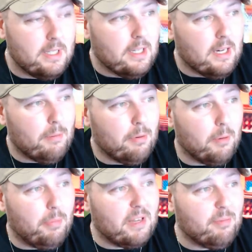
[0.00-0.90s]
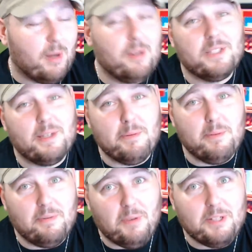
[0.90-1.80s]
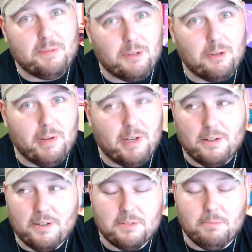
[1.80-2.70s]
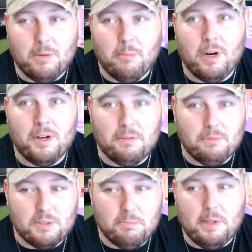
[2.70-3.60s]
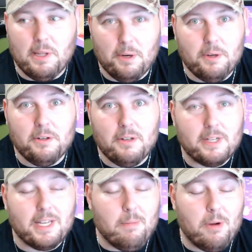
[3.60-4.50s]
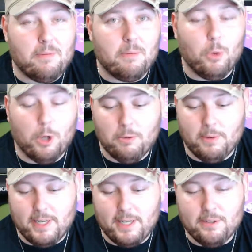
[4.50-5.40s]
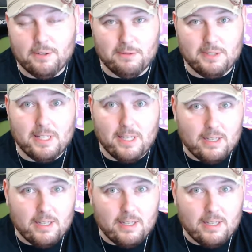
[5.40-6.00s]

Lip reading: I put a big post up on my Facebook about it because my mind was blown. I came home from work one day and this was here.